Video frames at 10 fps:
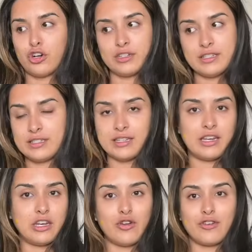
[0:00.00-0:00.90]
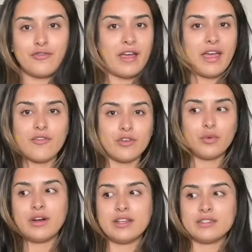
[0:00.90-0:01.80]
her assistant notify
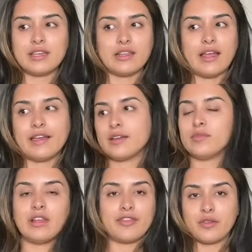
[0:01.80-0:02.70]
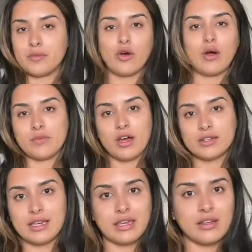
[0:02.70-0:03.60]
everyone and say like, let them know I'm not
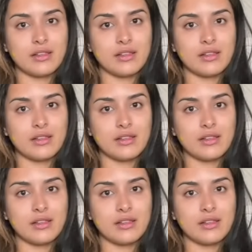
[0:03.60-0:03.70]
taking